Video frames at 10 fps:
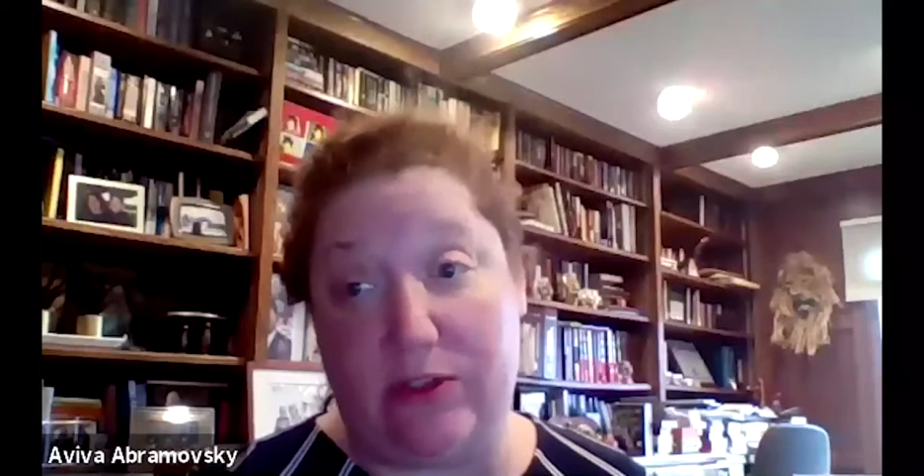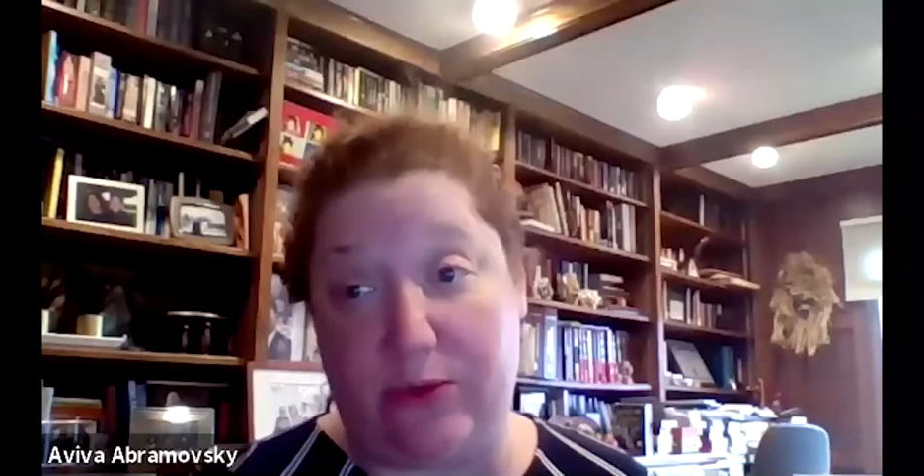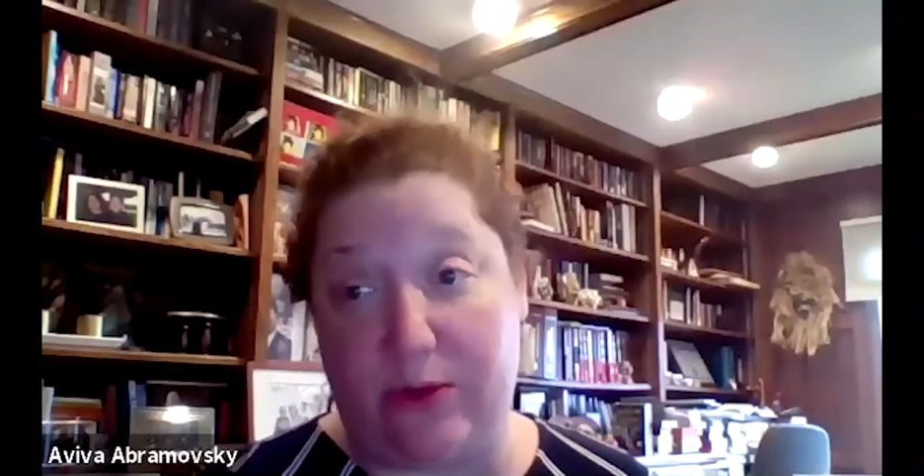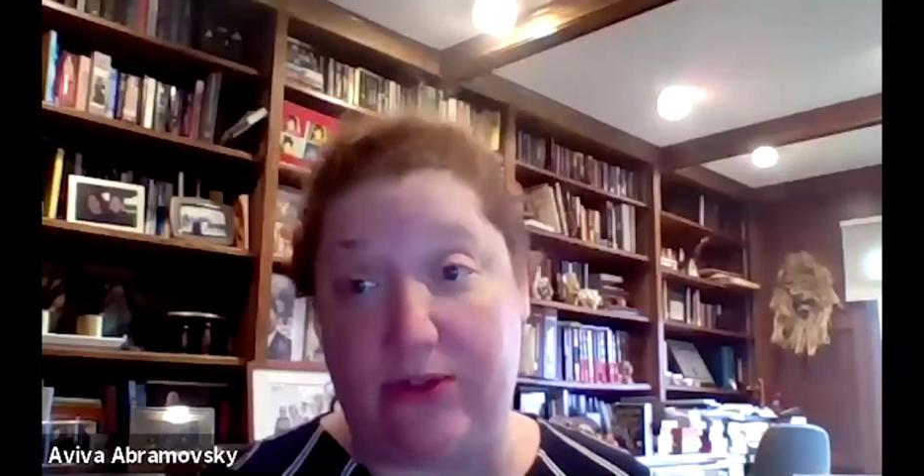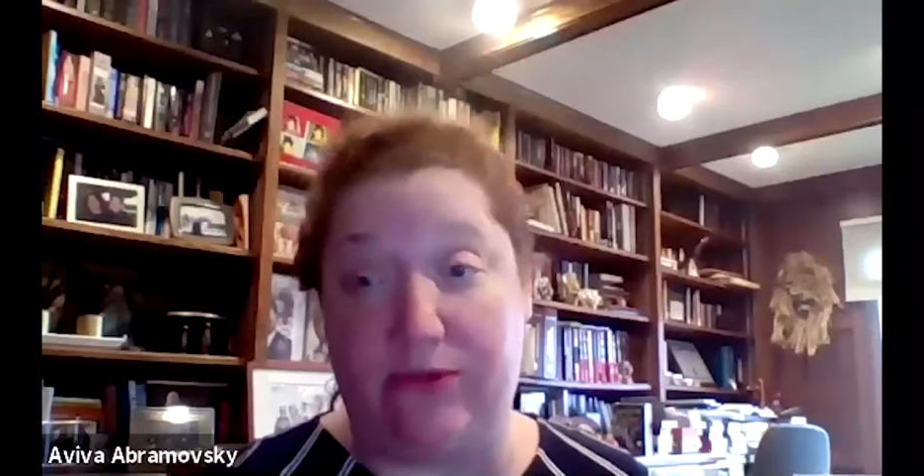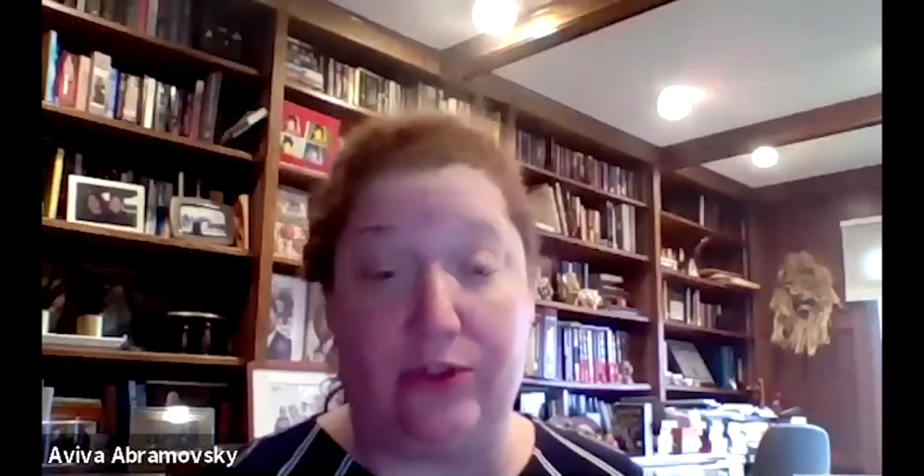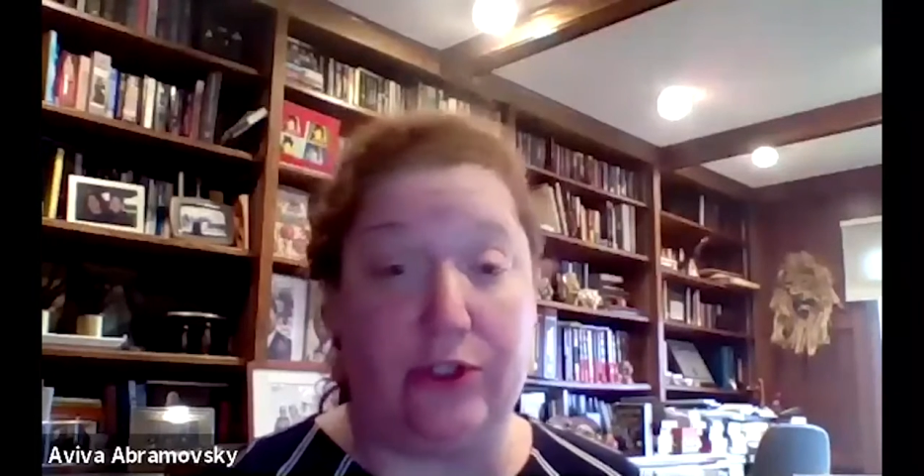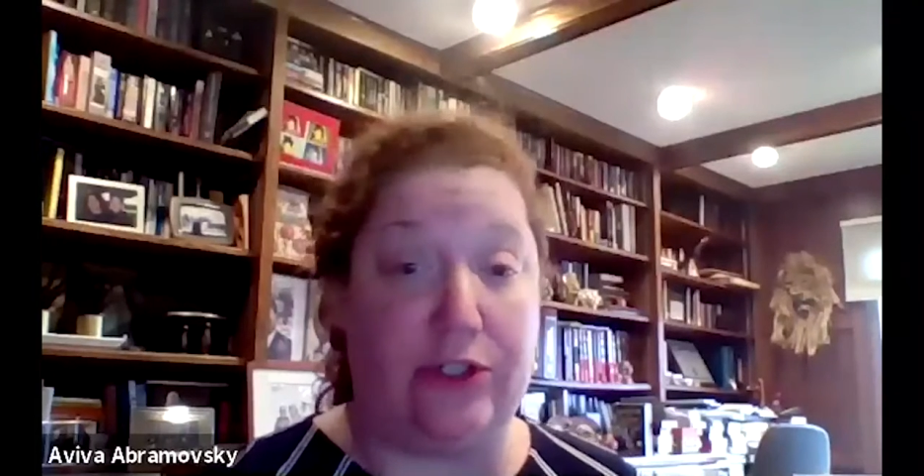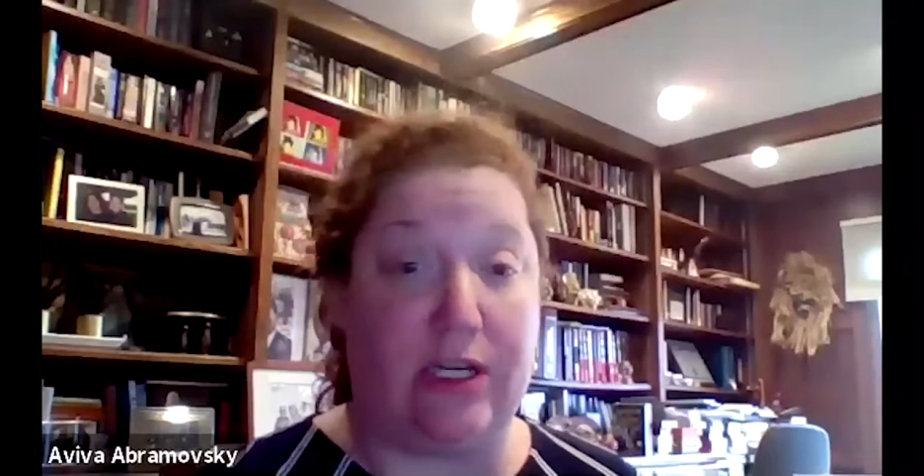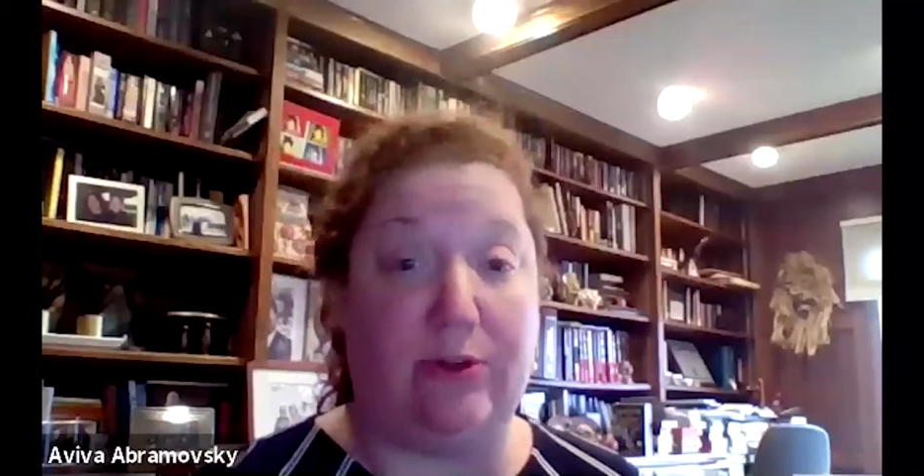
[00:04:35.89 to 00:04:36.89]
source of
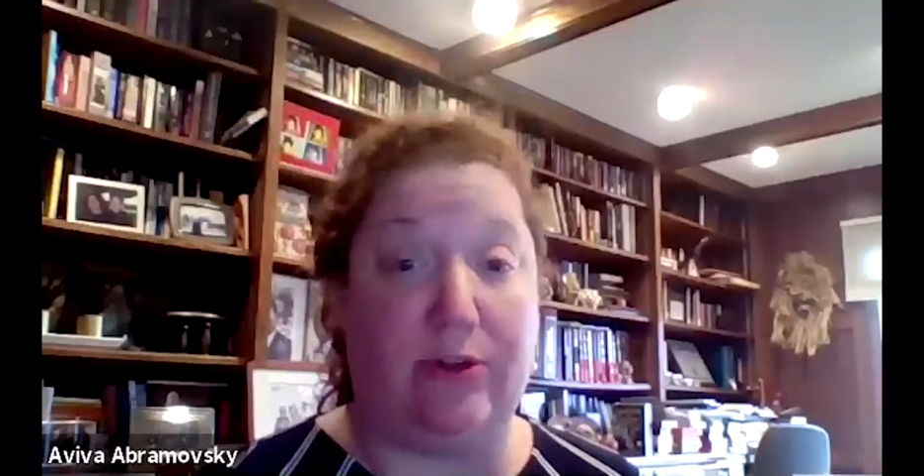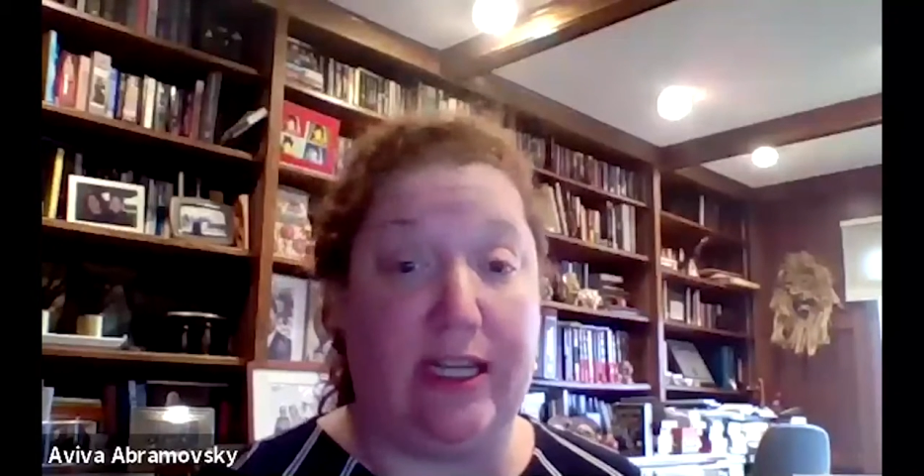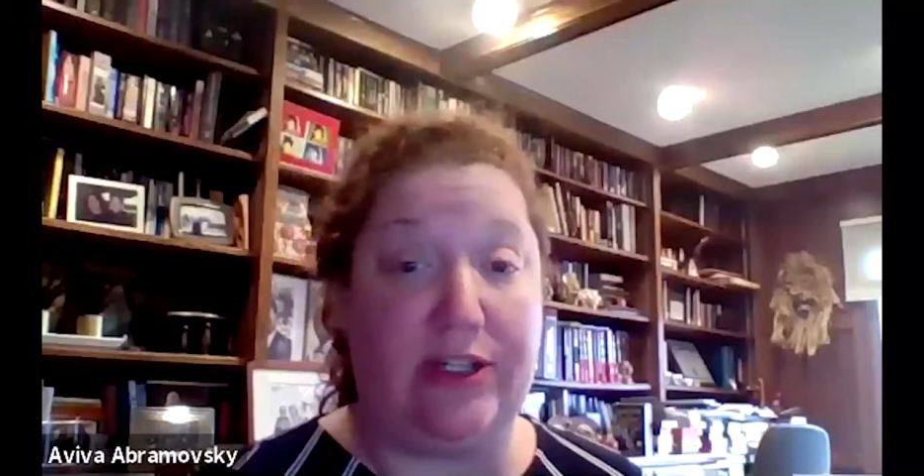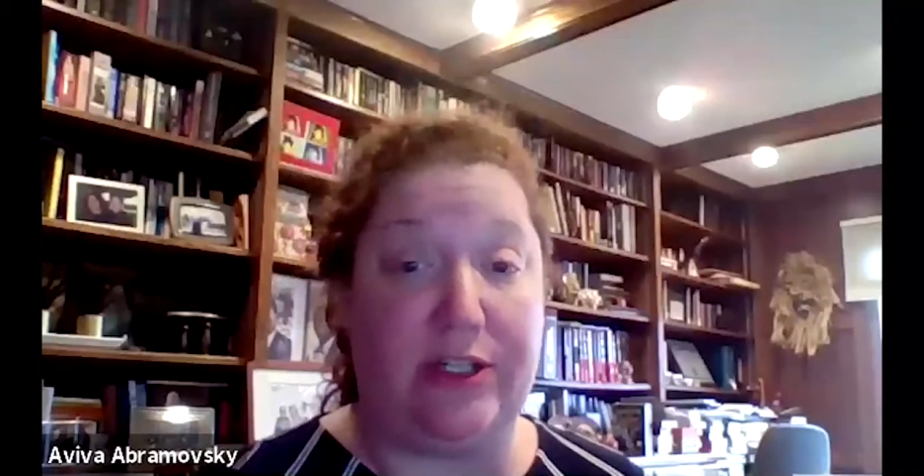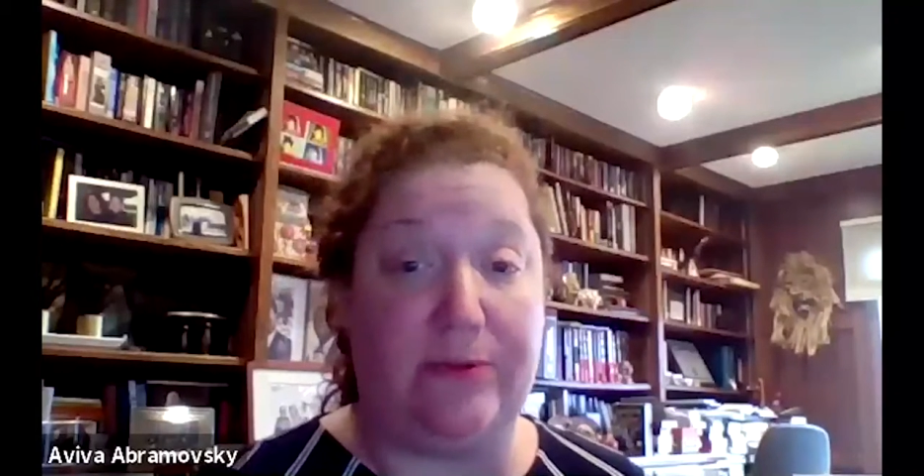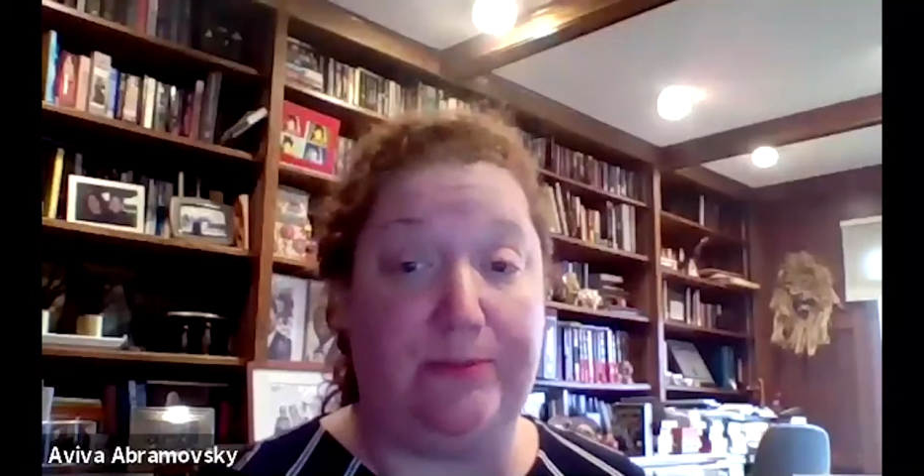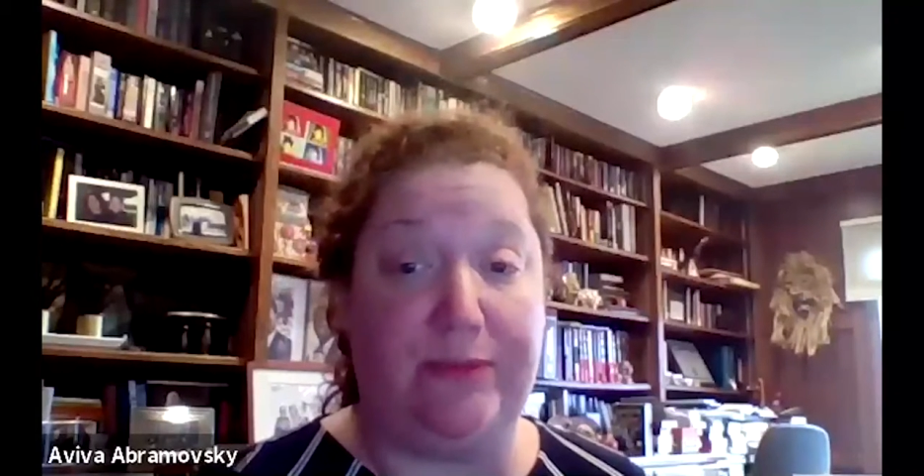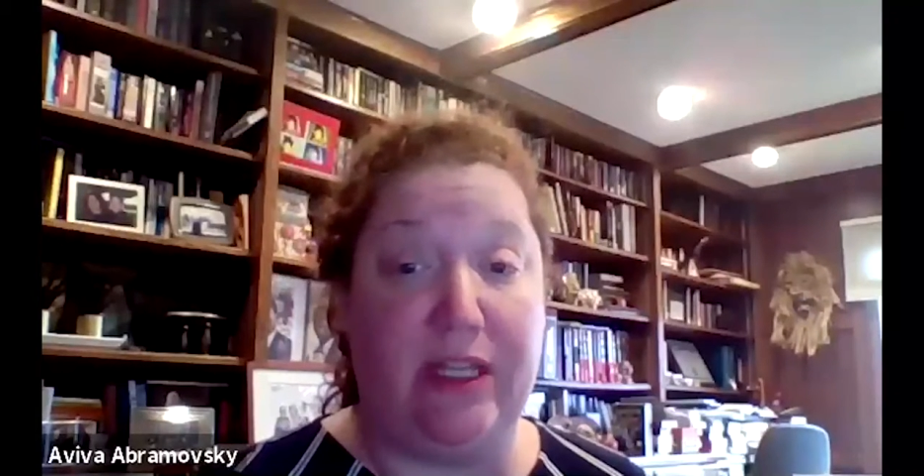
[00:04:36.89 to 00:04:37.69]
future job creation.